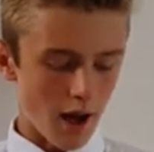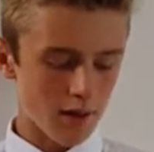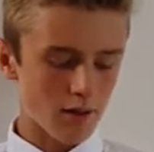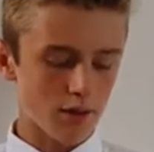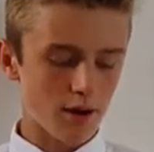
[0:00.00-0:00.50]

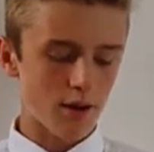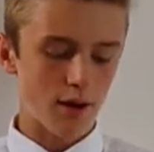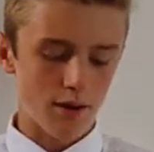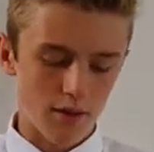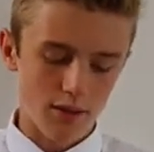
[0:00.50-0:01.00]
As I said
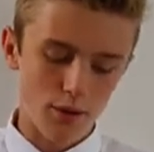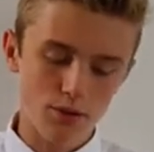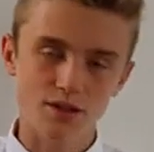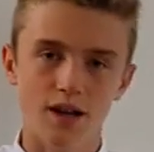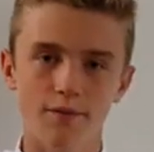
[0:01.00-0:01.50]
earlier, the
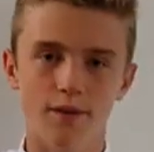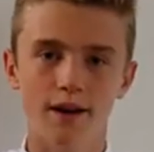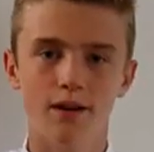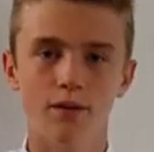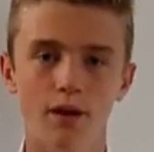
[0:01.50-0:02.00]
soldiers had
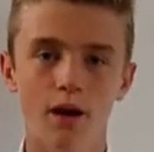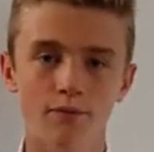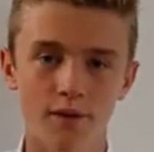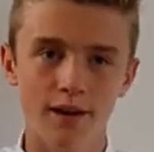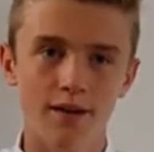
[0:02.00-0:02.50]
very
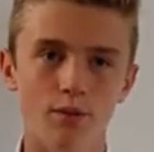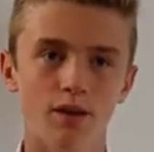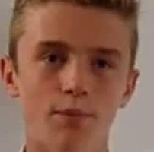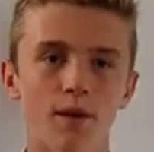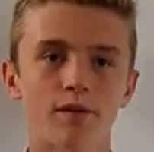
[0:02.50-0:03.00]
little
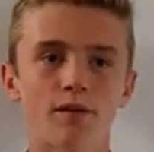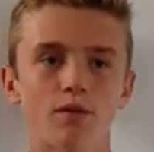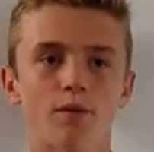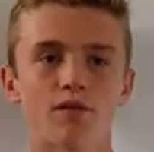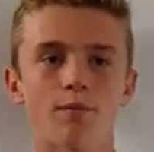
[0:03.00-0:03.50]

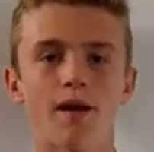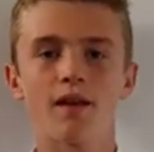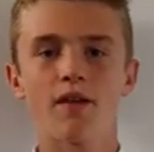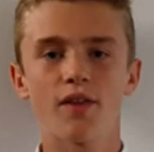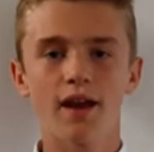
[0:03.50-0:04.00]
experience, which
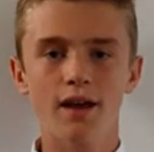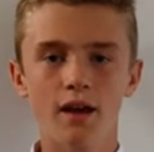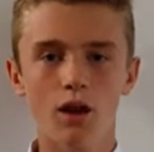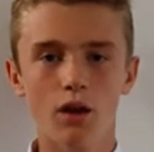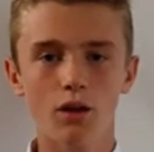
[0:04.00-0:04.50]
meant
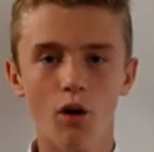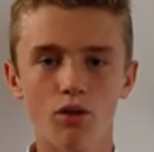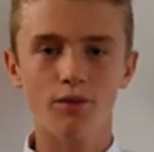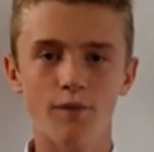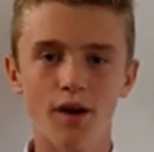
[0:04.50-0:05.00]
they
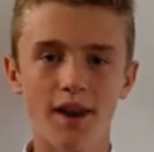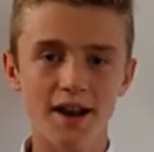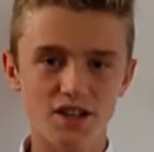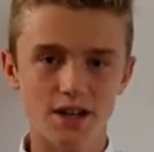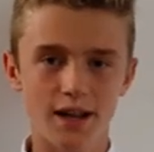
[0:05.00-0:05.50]
lost
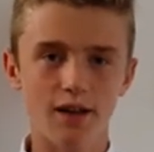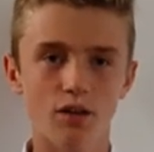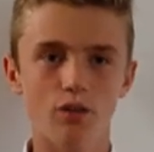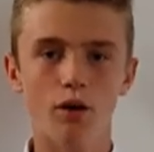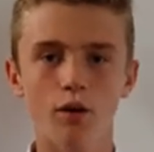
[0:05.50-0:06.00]
financially
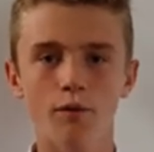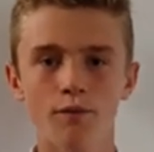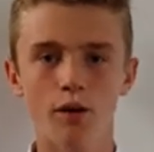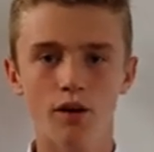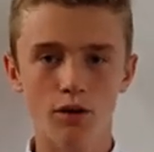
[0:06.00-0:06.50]
because of
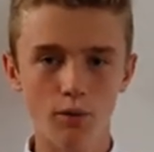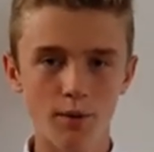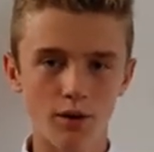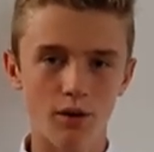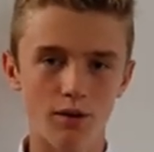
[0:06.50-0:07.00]

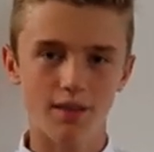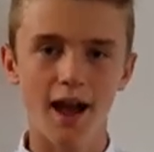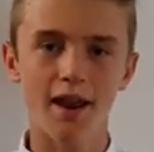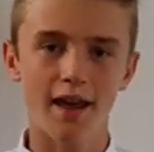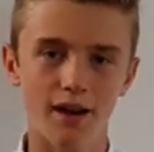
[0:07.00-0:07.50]
human cost
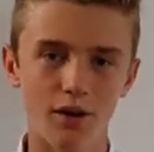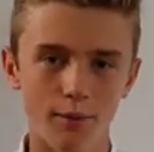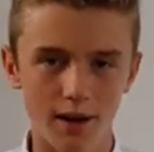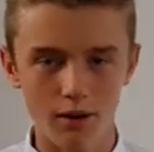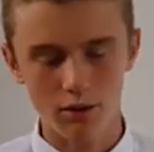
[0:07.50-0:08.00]
and
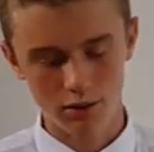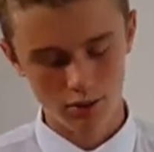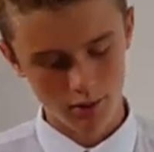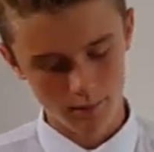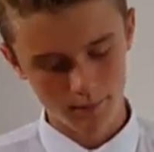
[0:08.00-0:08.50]
economic cost.